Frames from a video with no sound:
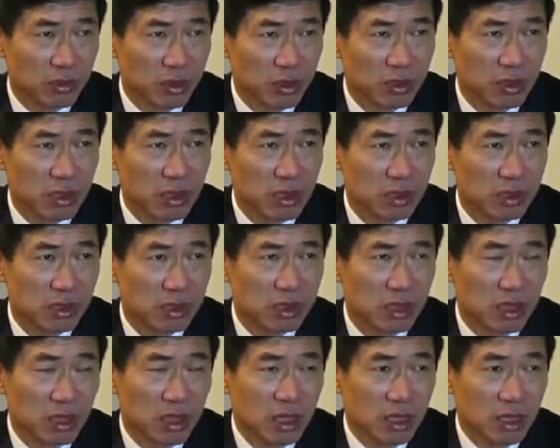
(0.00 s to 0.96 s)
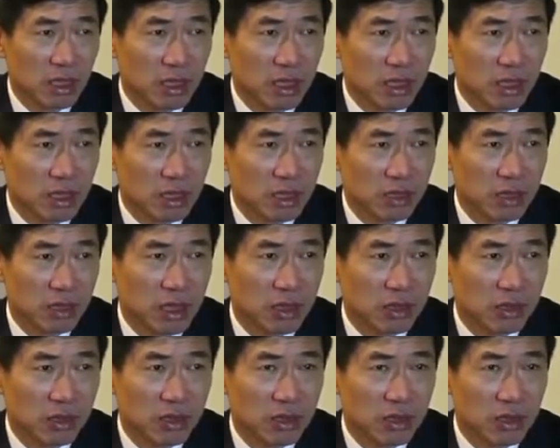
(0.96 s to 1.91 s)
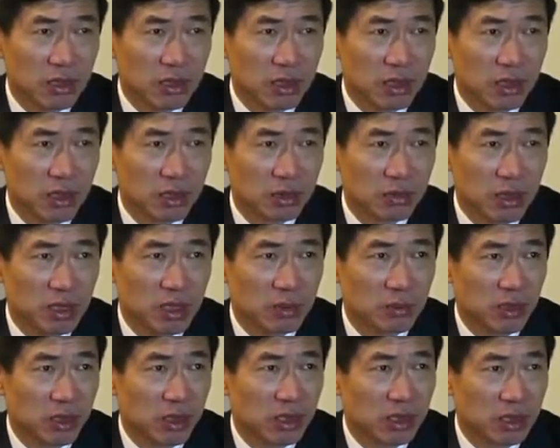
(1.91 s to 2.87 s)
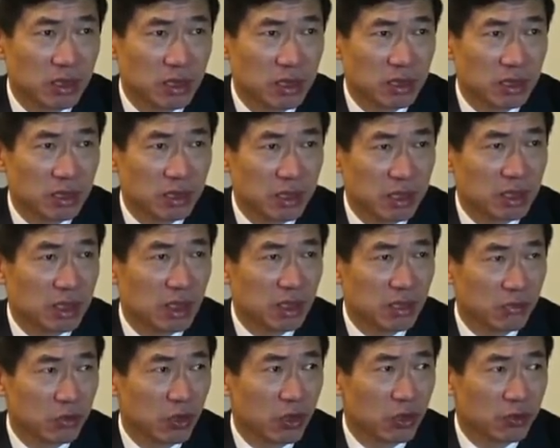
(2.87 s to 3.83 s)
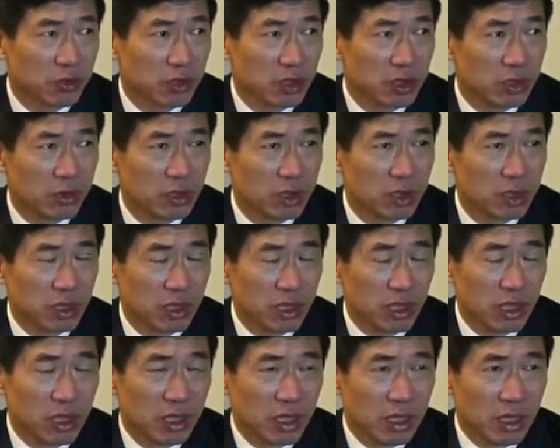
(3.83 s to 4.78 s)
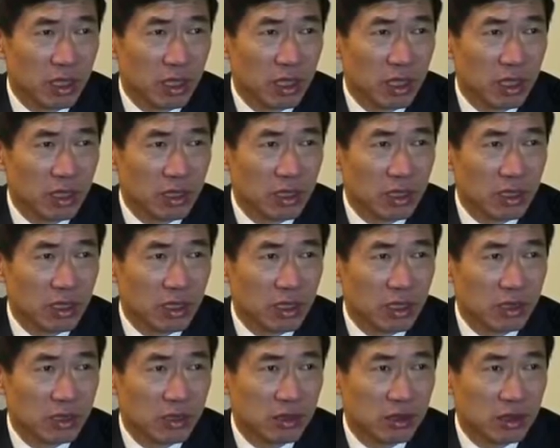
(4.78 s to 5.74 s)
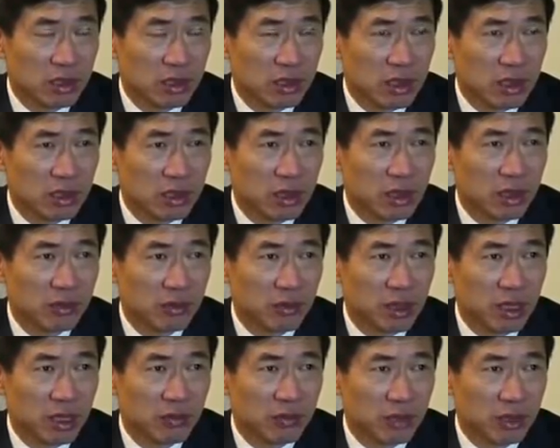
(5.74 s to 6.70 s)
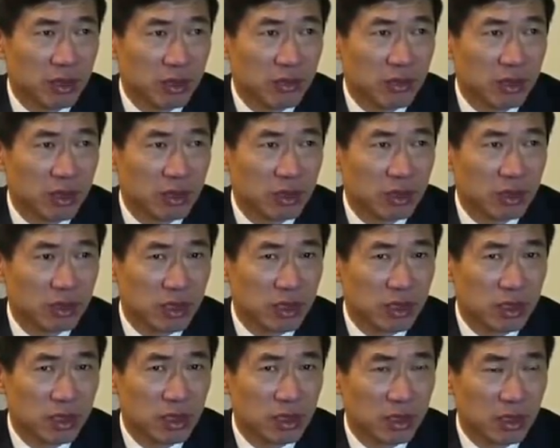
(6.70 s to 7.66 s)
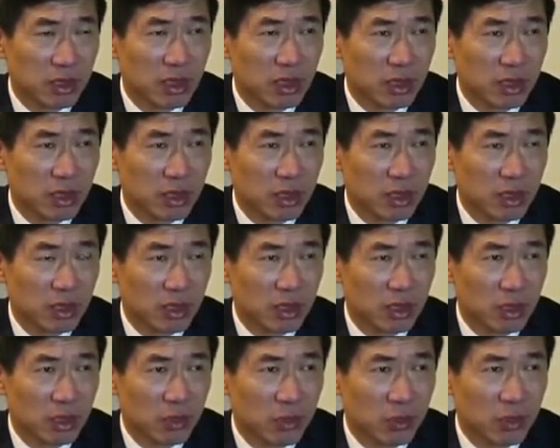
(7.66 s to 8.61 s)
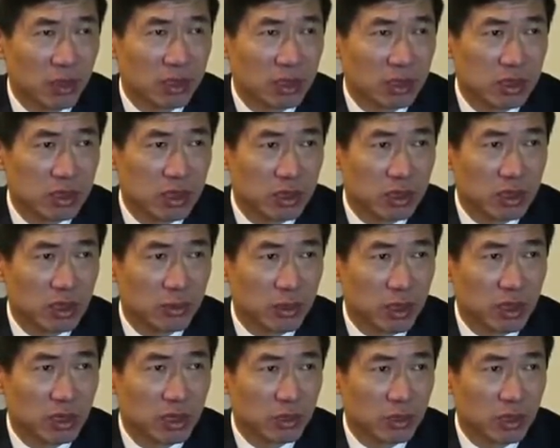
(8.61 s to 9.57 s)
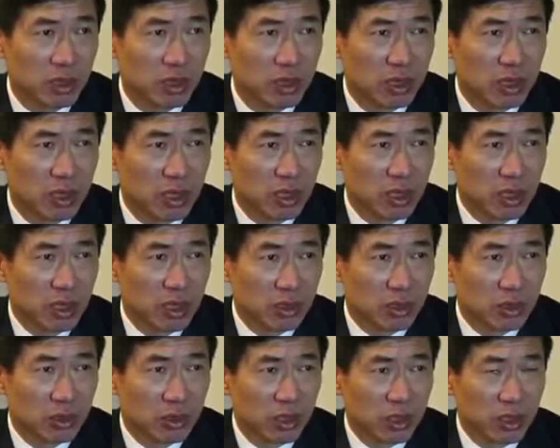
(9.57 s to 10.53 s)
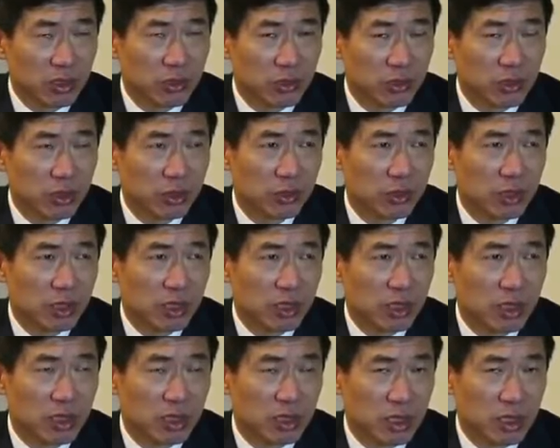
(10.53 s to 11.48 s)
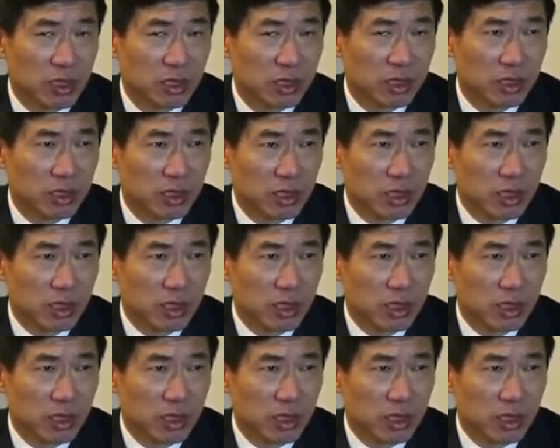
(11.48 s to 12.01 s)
both sides, and there are also many politics that are involved, right? And so I think, in my view, the question that what's the best way to ensuring that